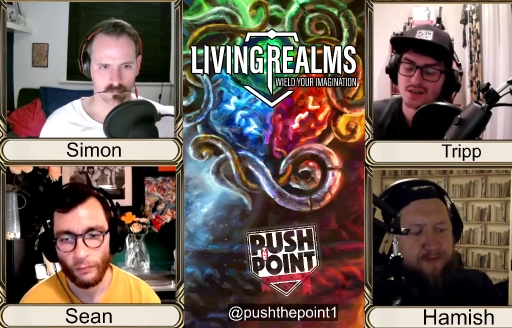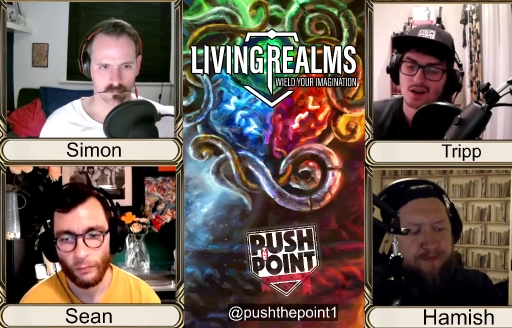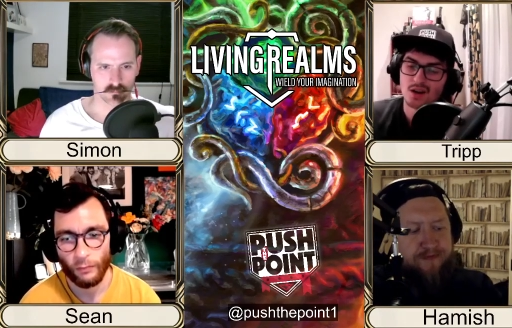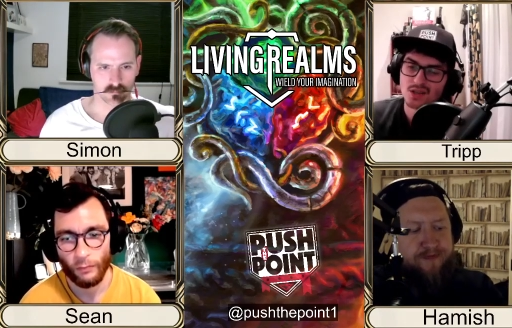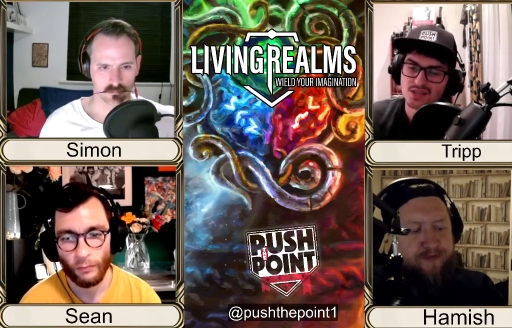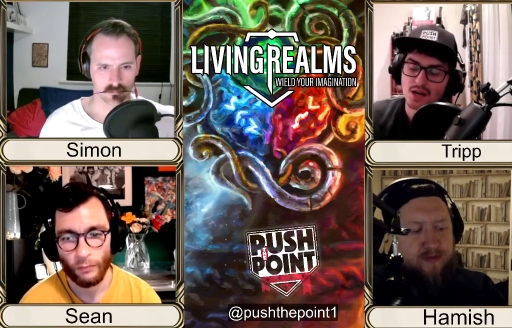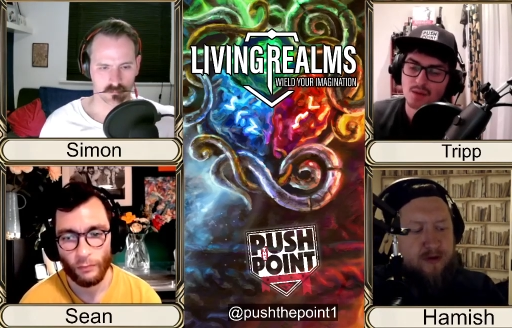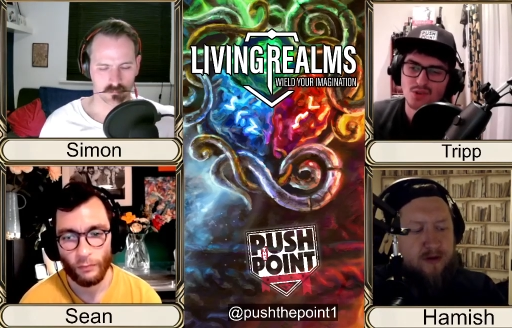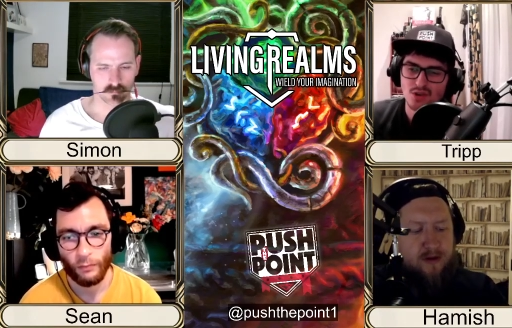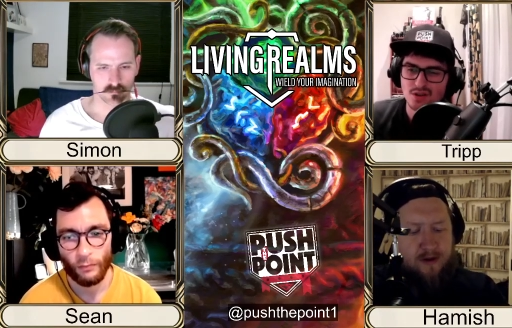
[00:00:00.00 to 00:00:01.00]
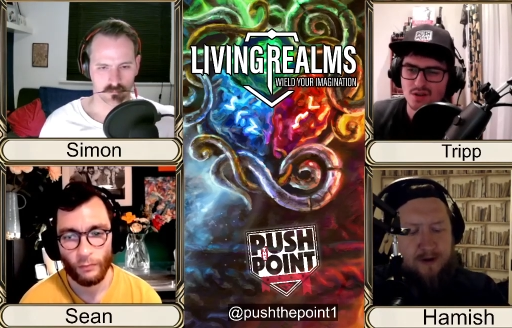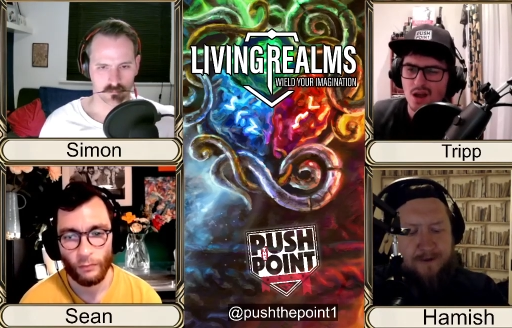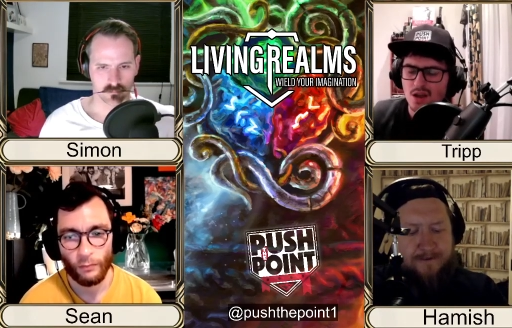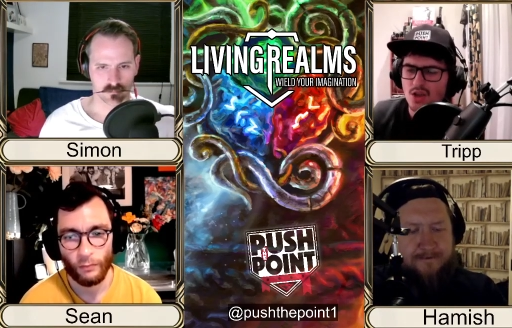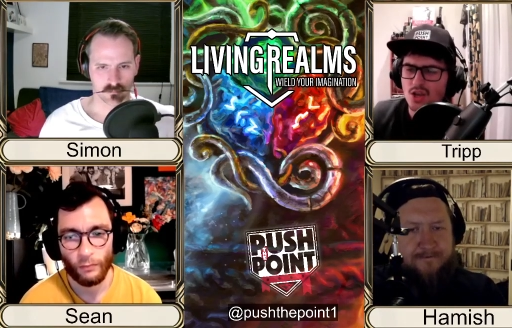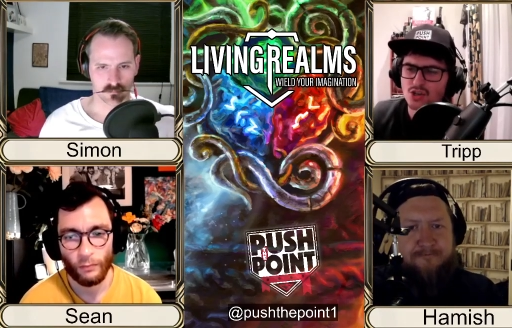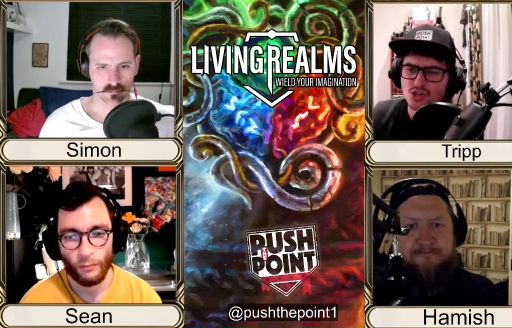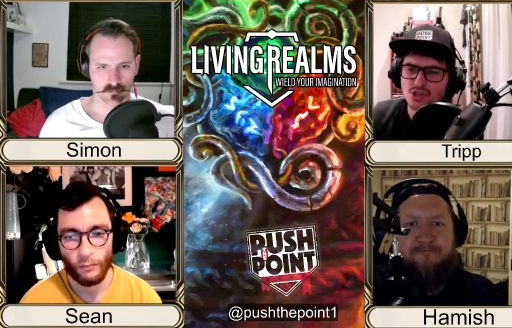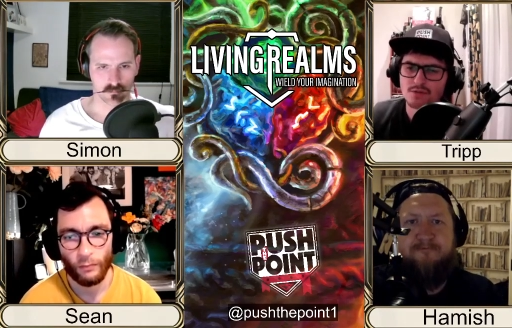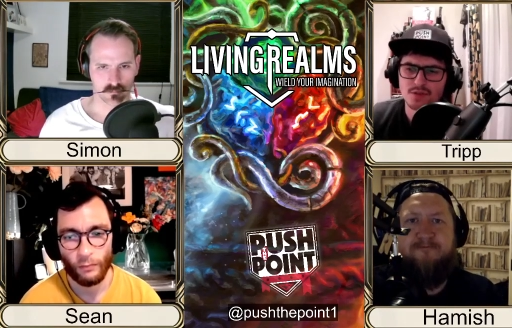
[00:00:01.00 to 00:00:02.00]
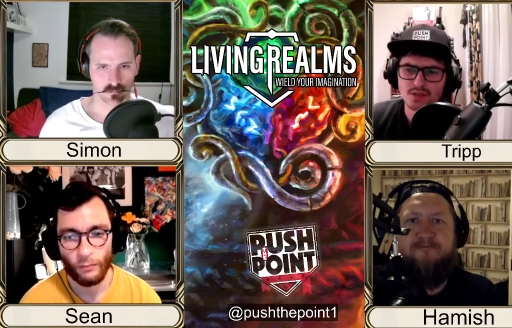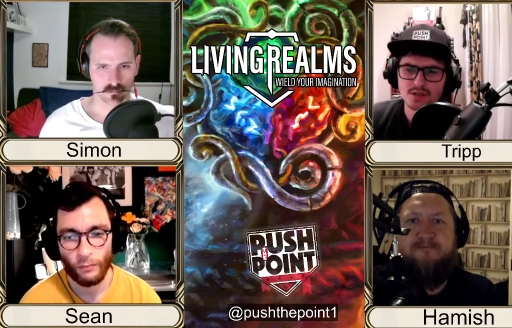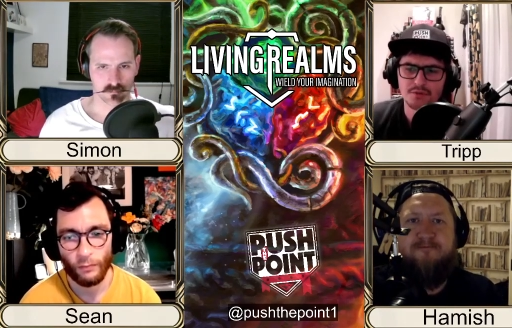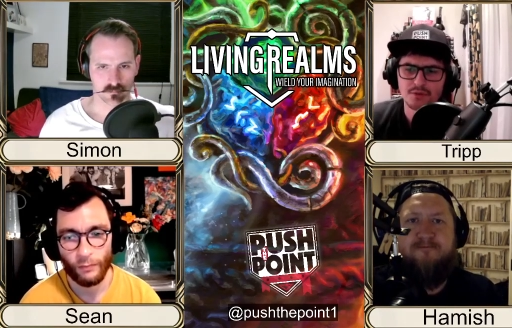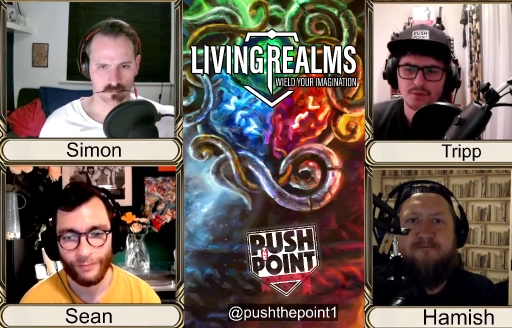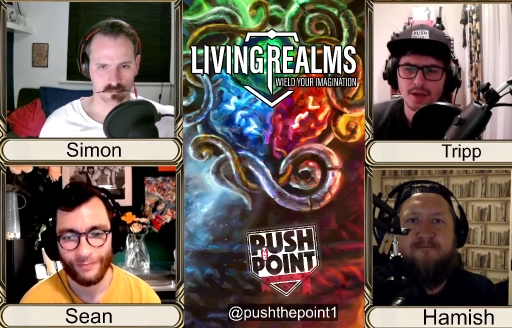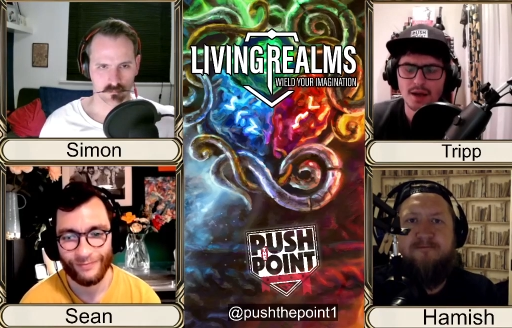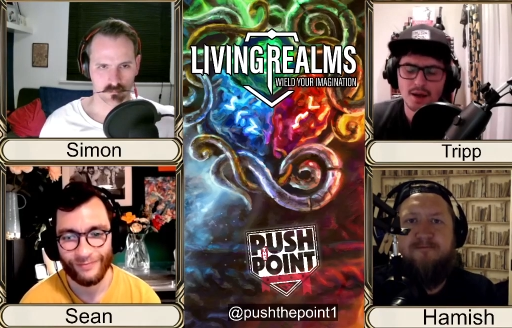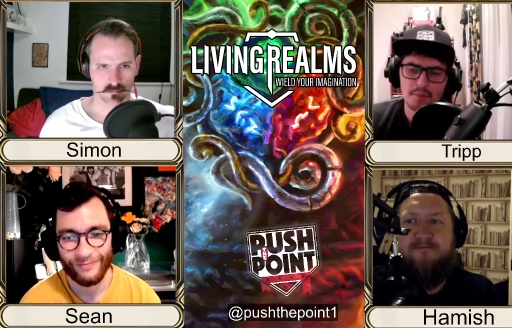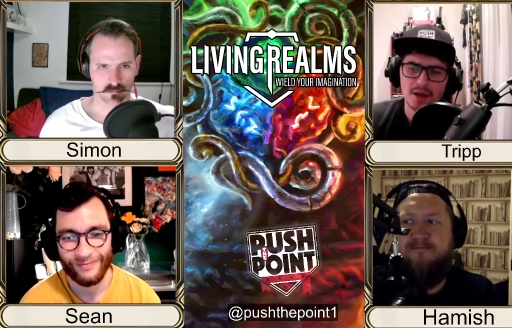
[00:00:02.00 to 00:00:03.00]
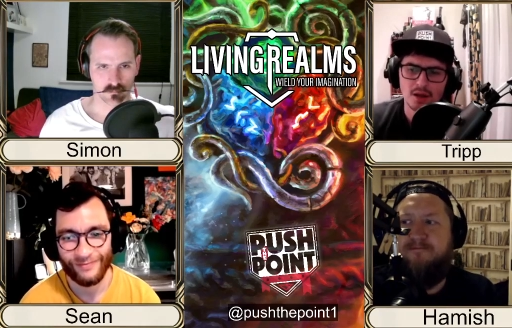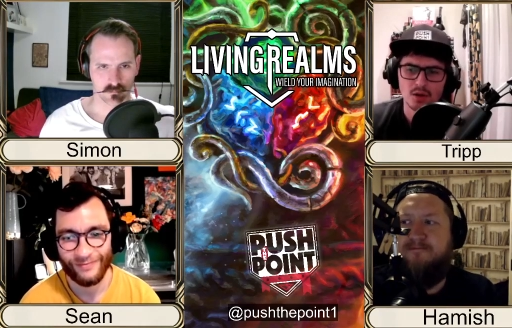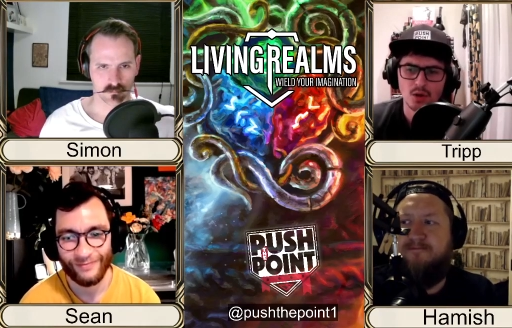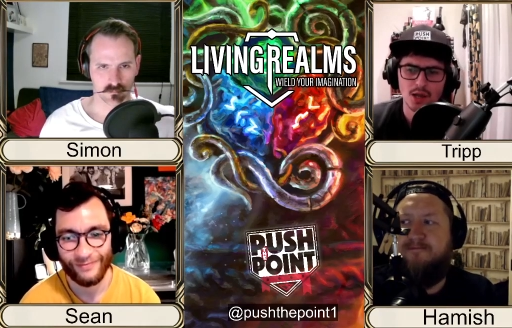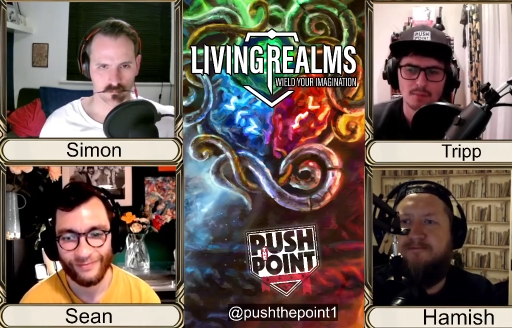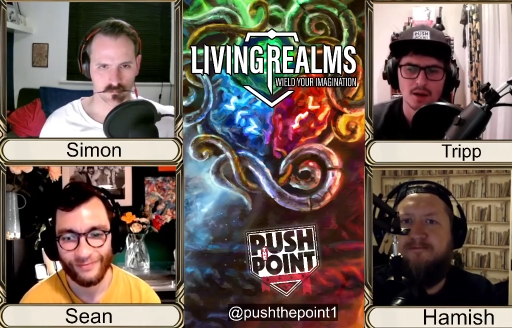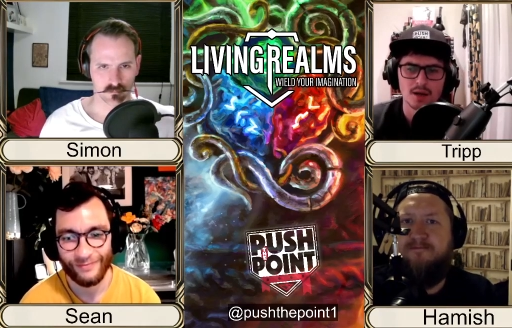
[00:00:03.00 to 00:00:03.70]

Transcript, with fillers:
Speaker 1: and a lot of the time you can you can shift the stuff you get and make a lot of your money